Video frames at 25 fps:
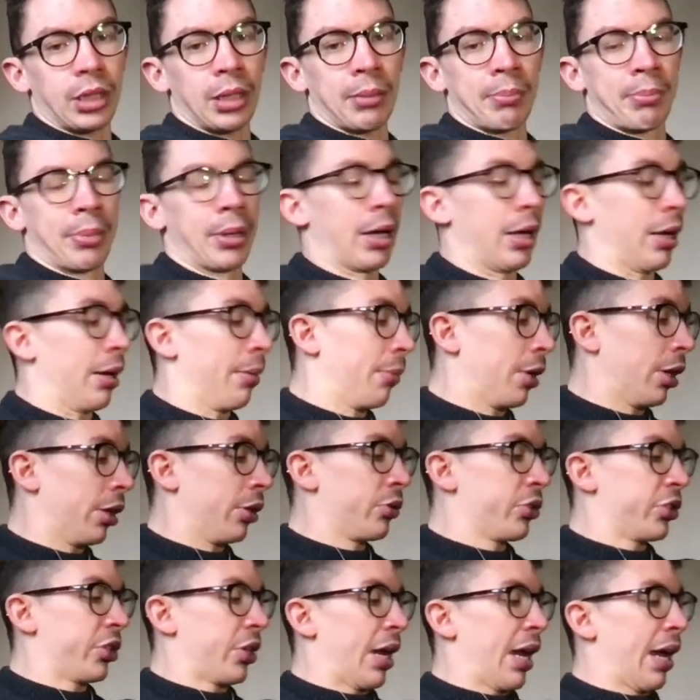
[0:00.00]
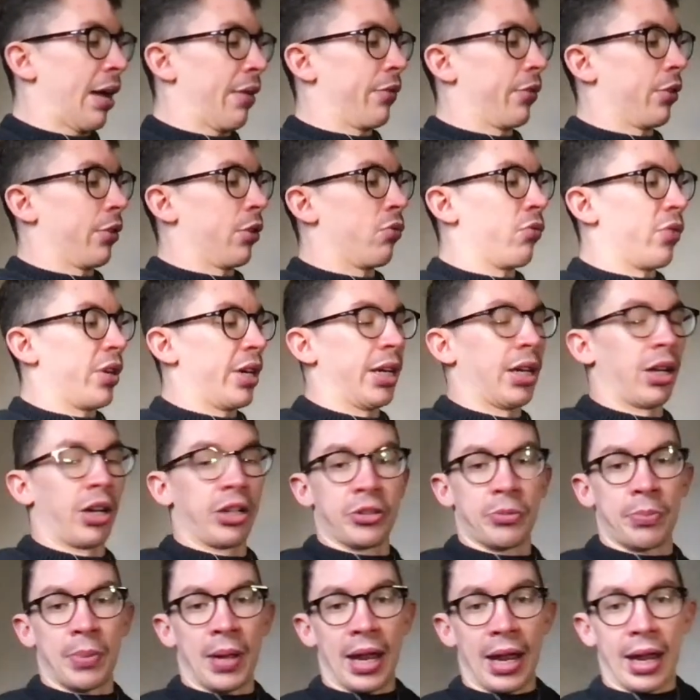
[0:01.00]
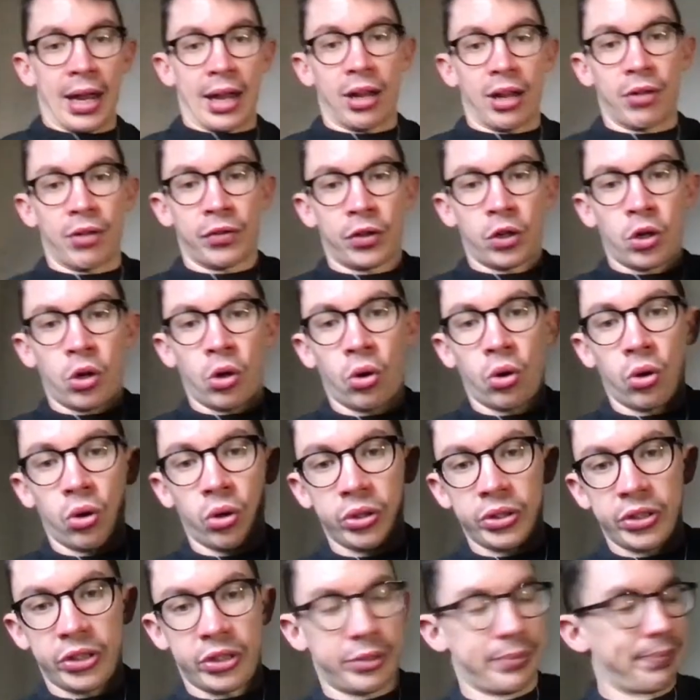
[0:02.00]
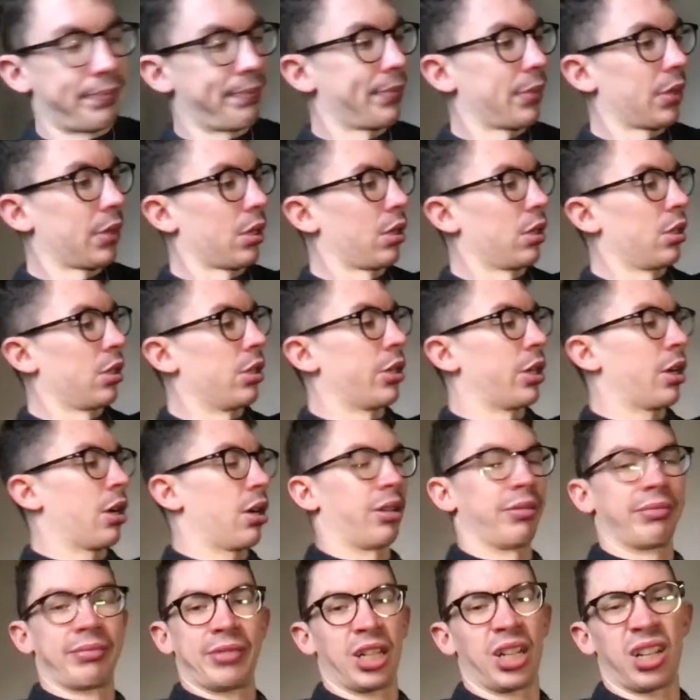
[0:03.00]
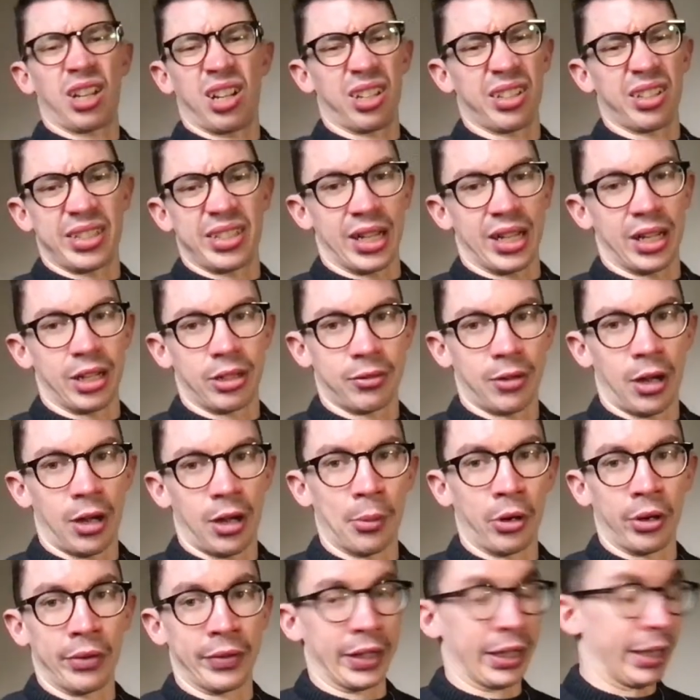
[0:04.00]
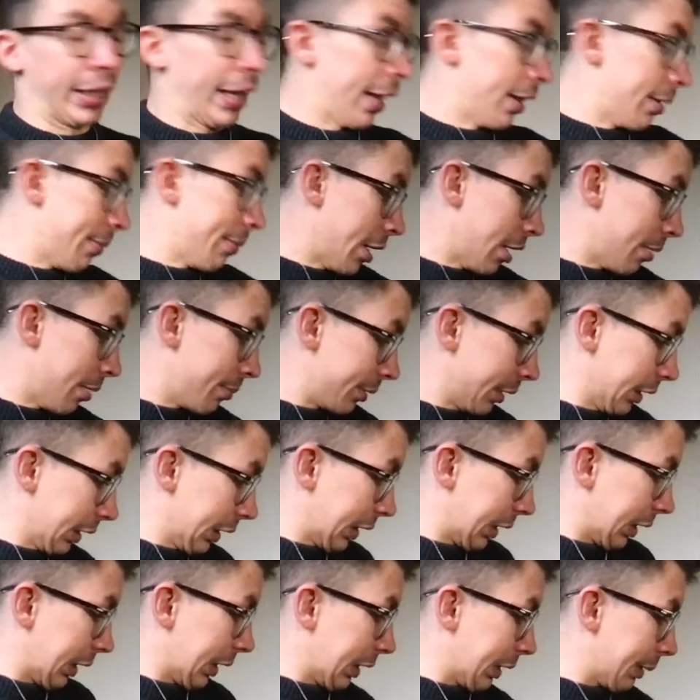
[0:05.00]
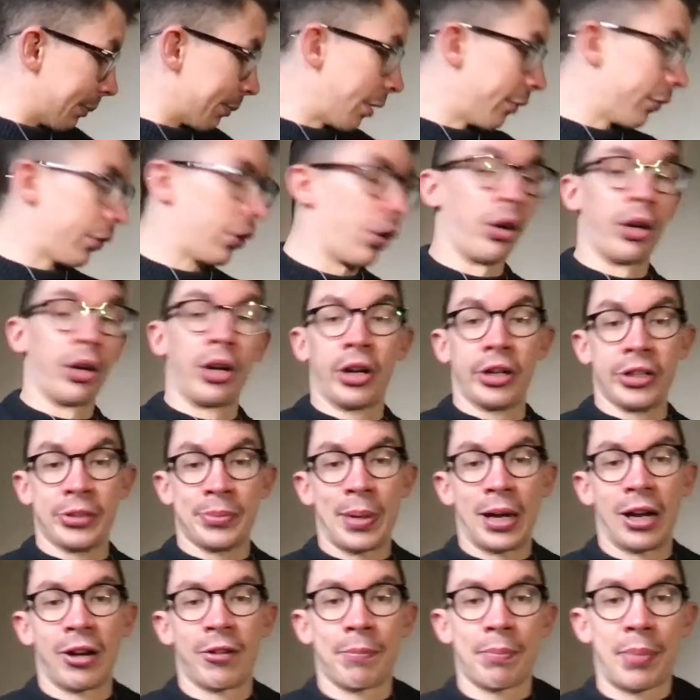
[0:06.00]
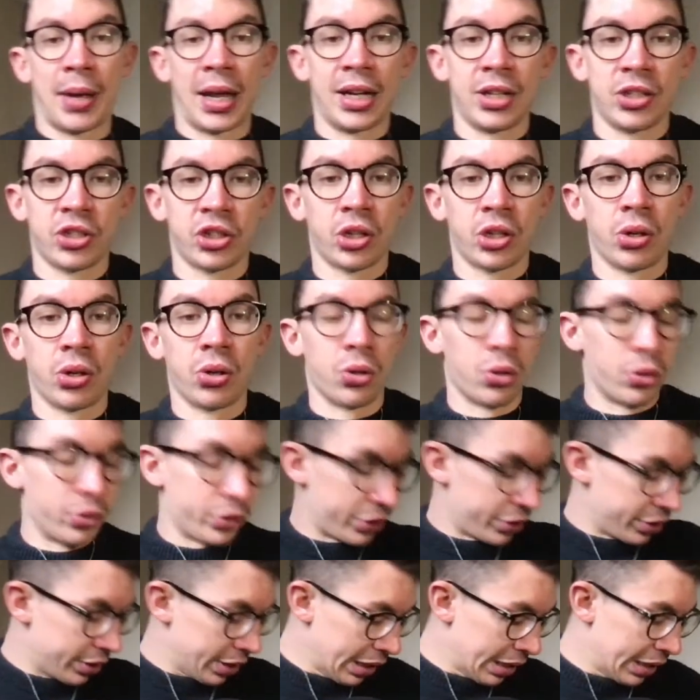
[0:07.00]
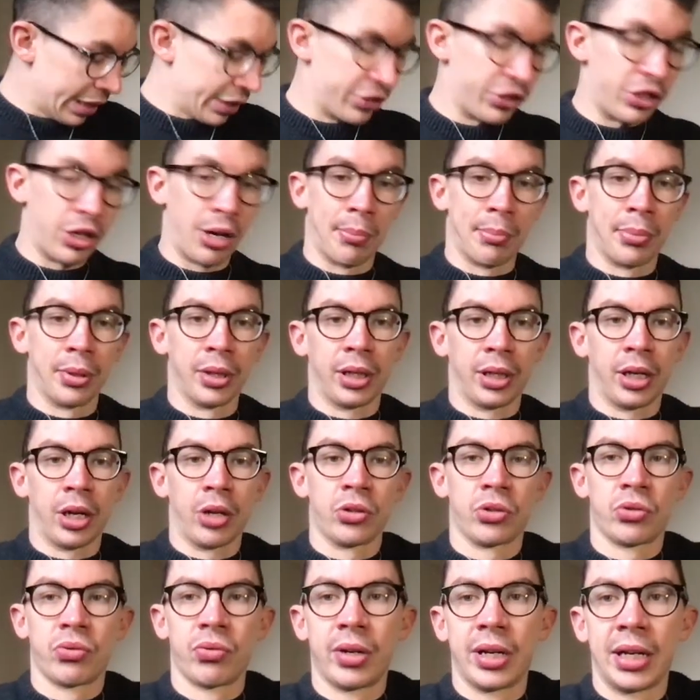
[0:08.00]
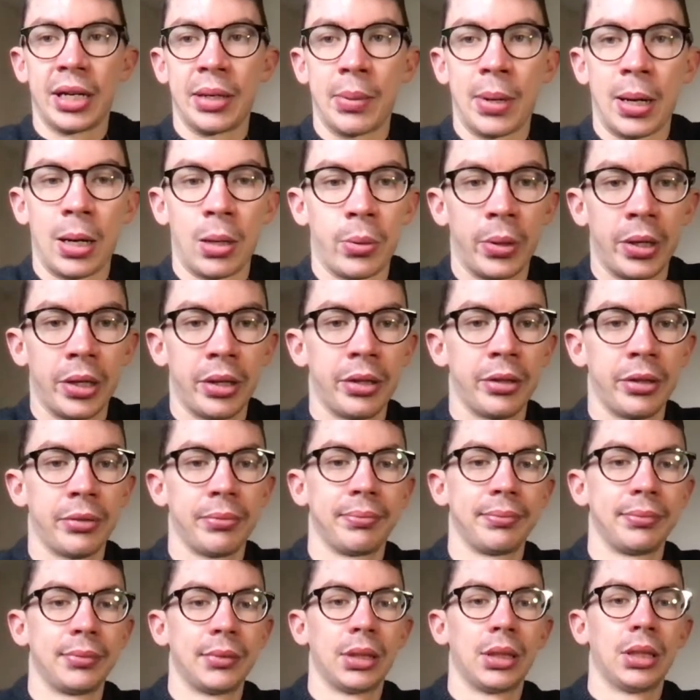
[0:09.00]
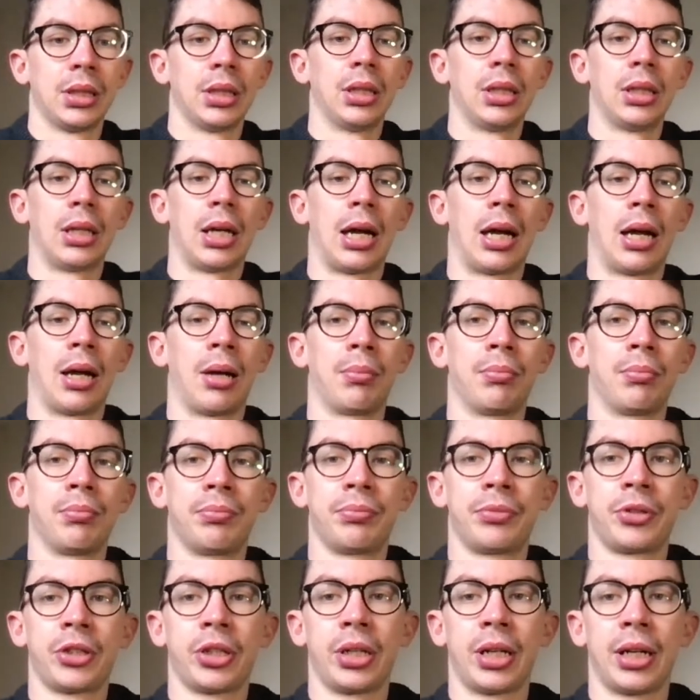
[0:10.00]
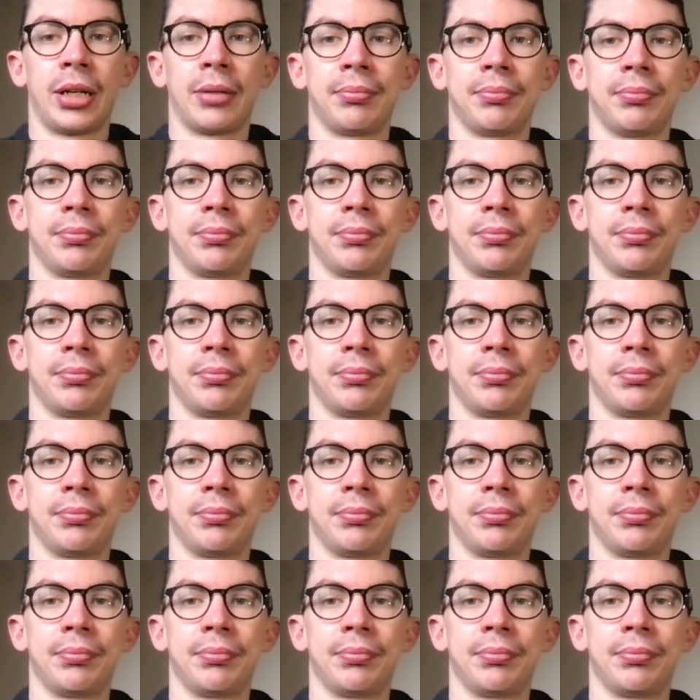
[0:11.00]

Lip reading: But I also have a really nice pair of cords. You can't tell. I'm not even going to get them up. But I've got a nice pair of beige cords that this jumper goes really well with. So yeah.